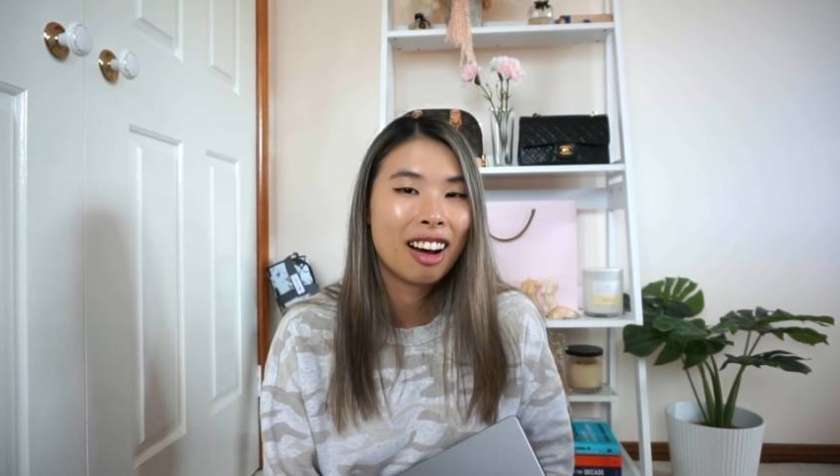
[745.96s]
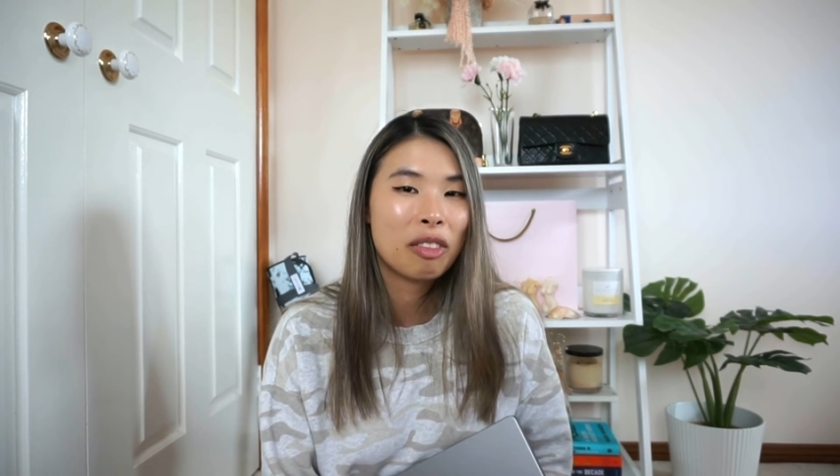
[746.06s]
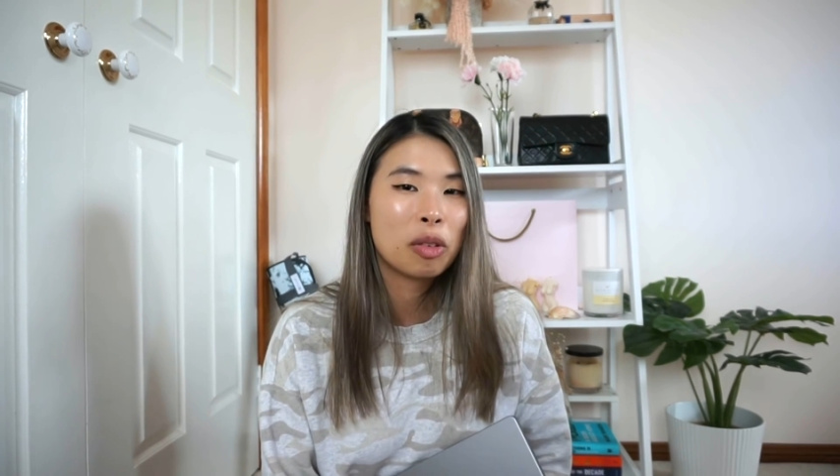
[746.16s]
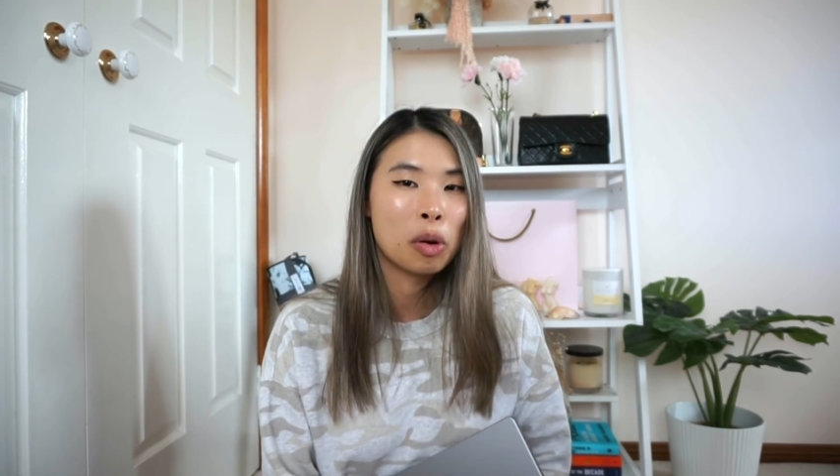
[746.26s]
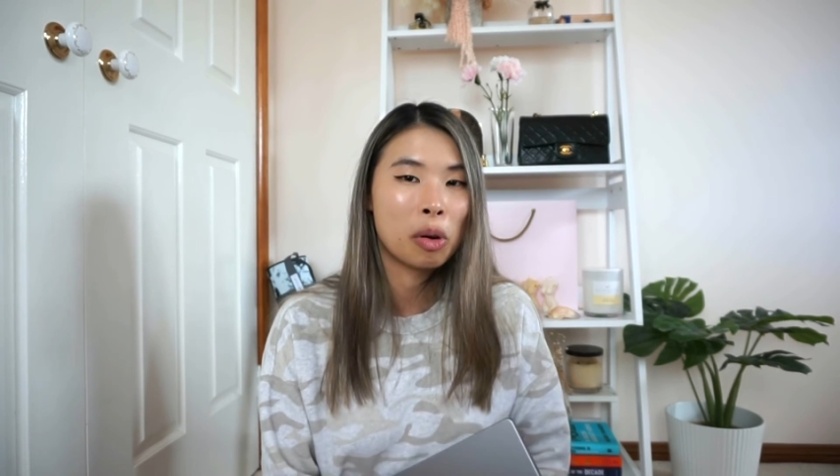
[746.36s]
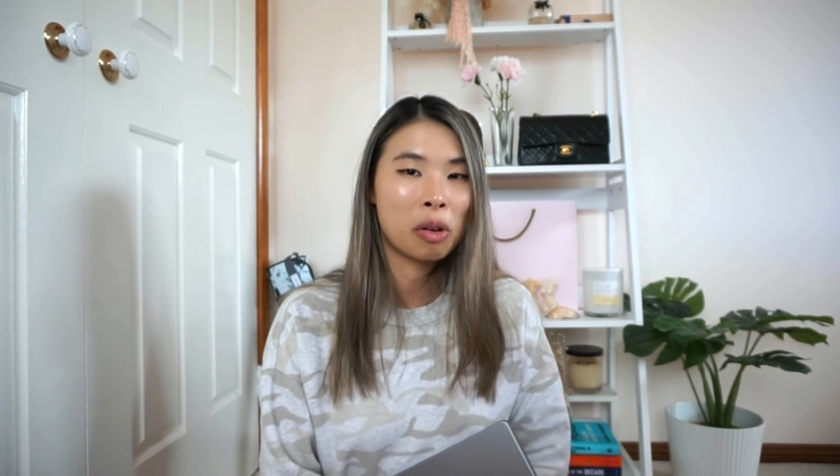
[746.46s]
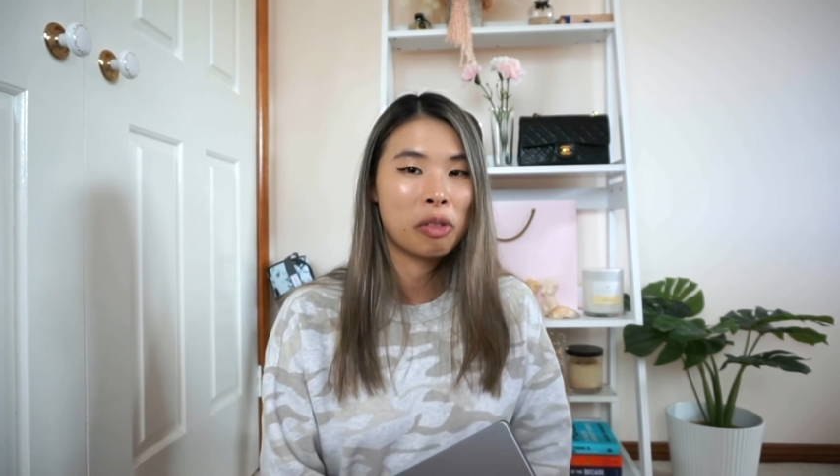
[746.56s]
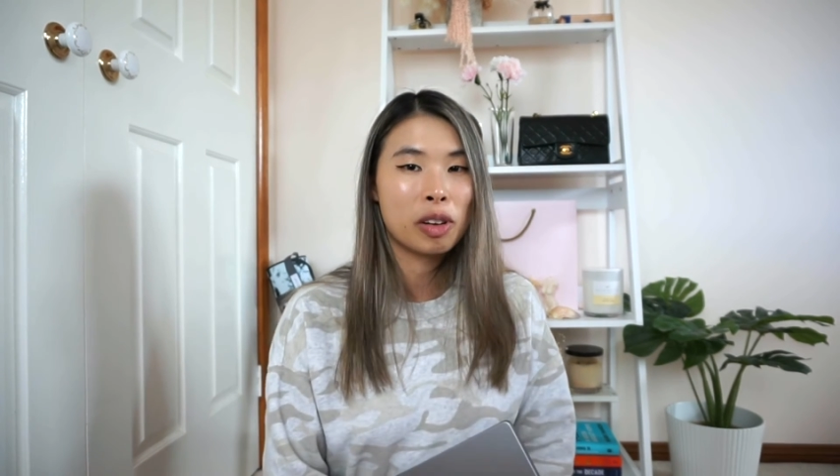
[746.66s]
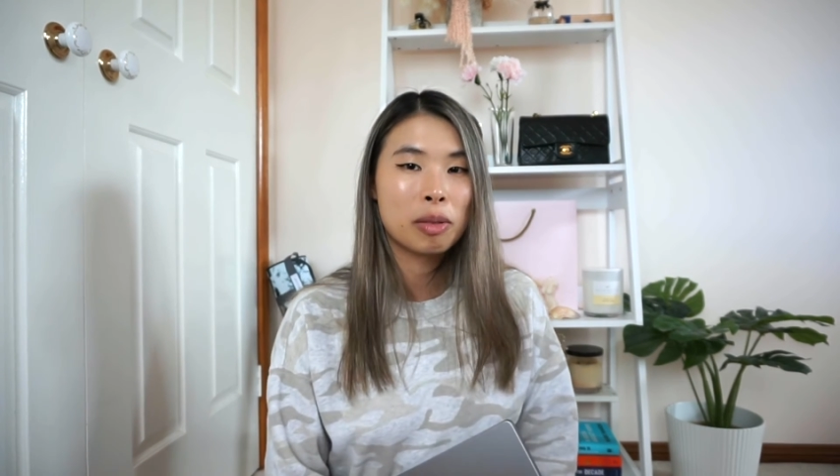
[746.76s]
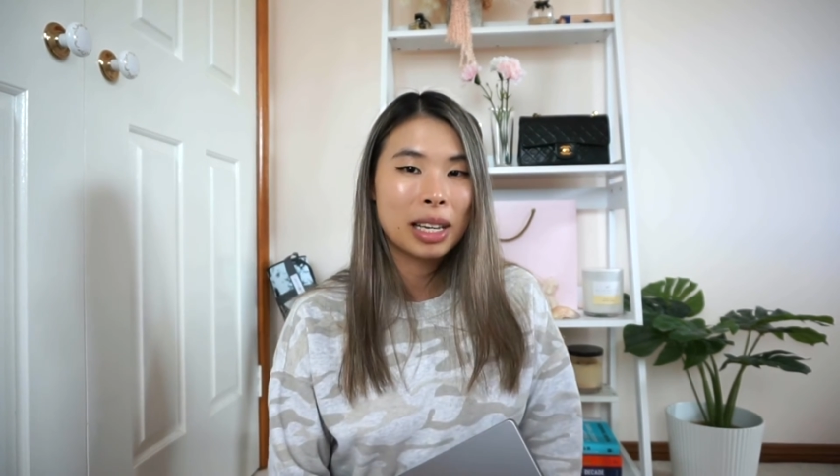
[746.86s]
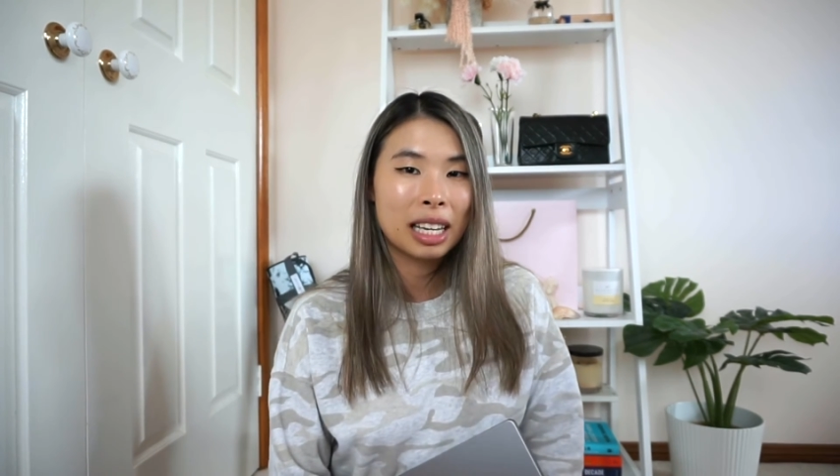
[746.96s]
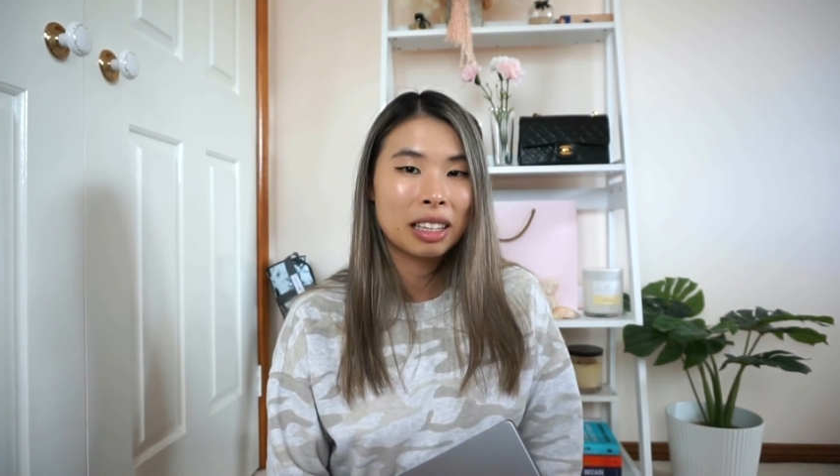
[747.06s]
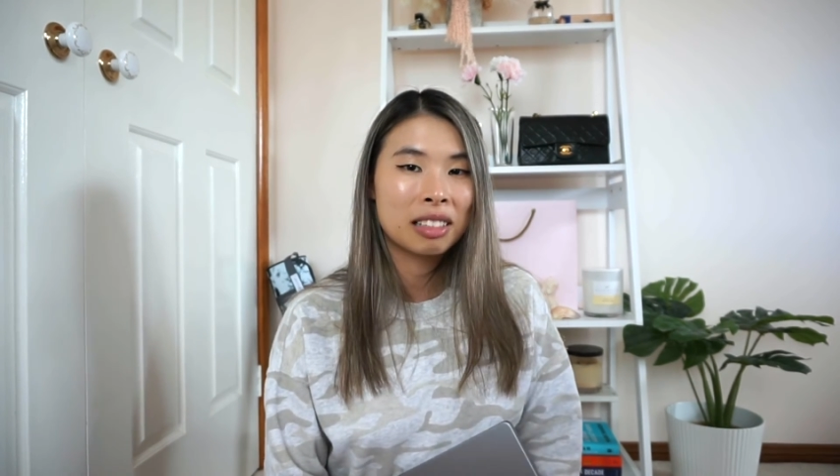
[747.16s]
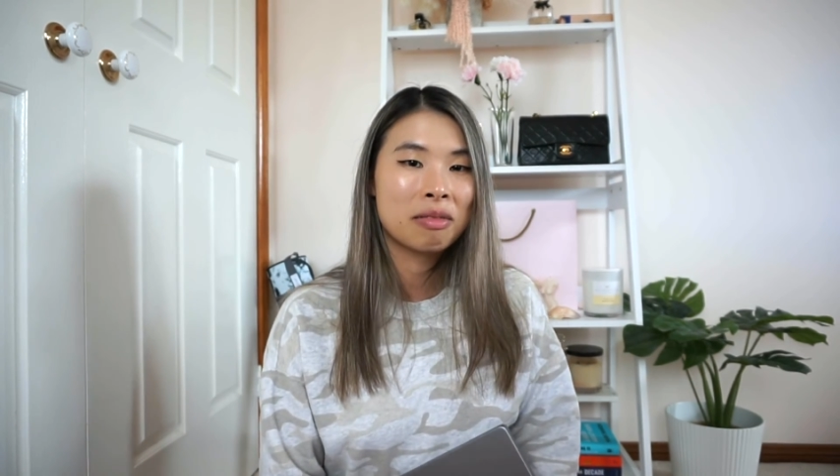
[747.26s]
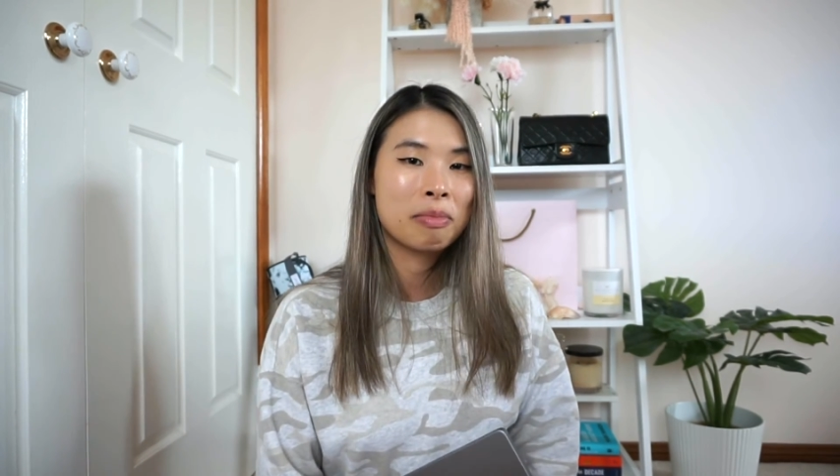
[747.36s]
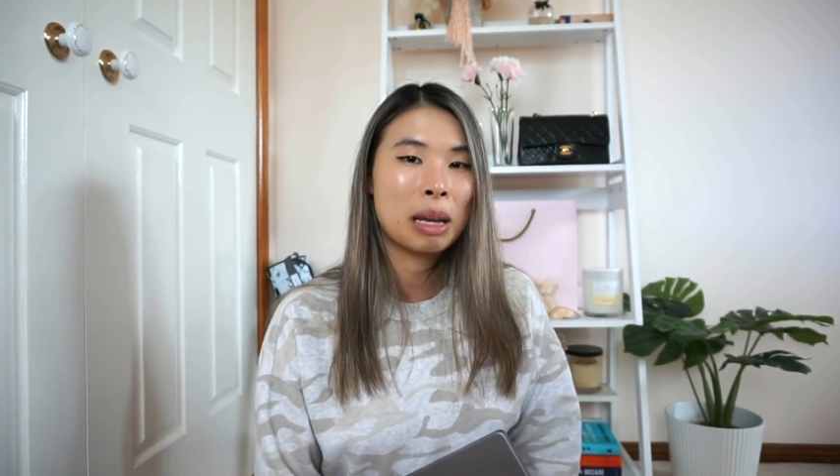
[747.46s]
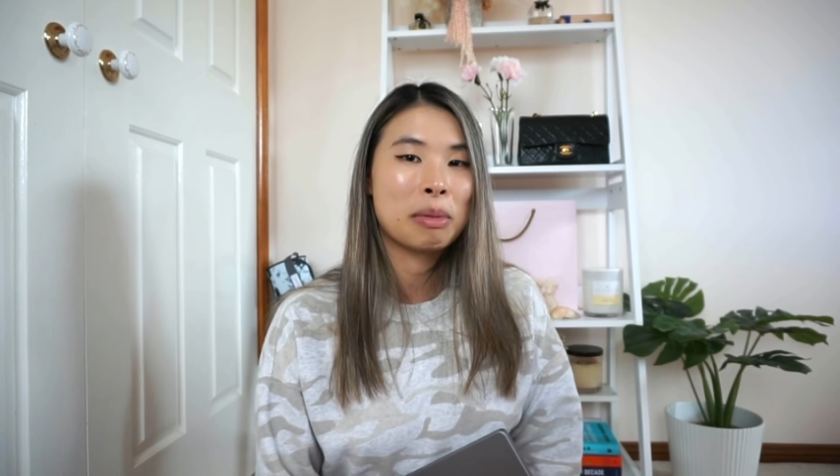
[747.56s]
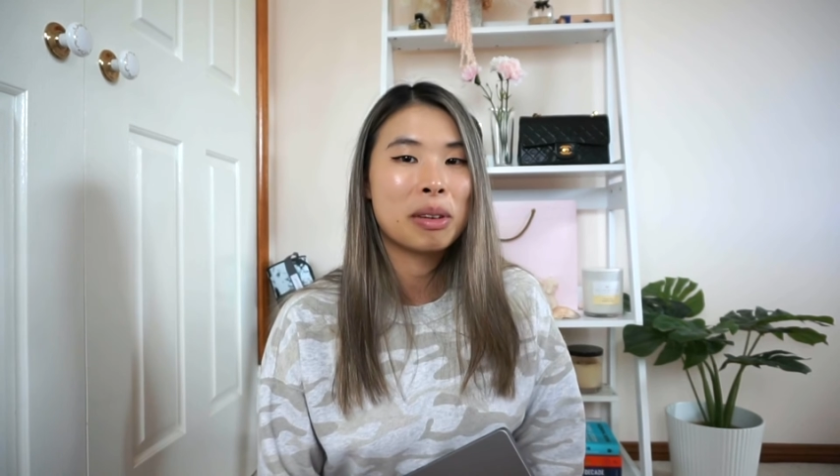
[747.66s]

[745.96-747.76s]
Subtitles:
for filming people